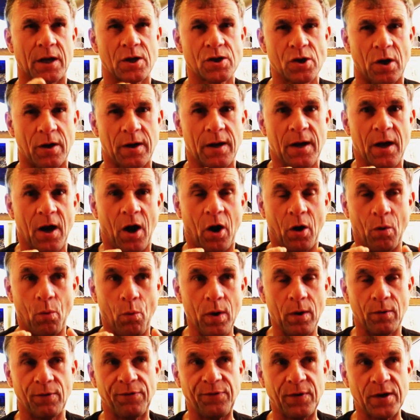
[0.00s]
because I
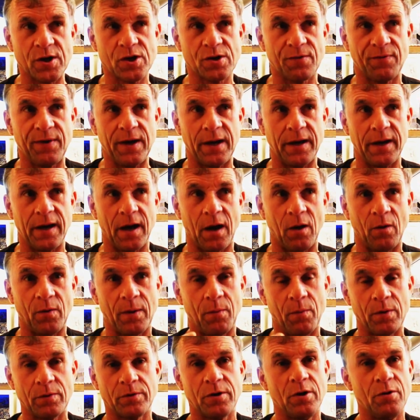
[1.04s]
will finish the video and
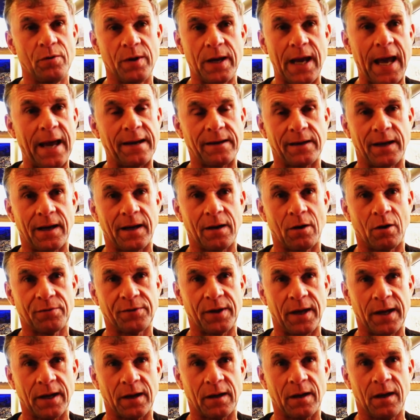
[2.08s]
then we'll do the edit and I'll
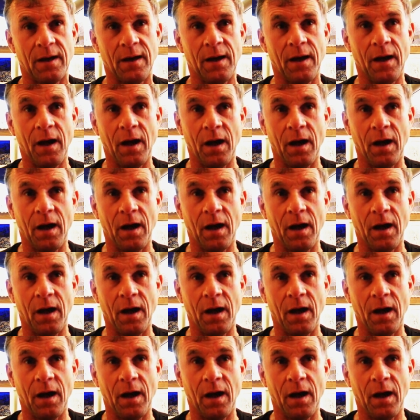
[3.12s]
think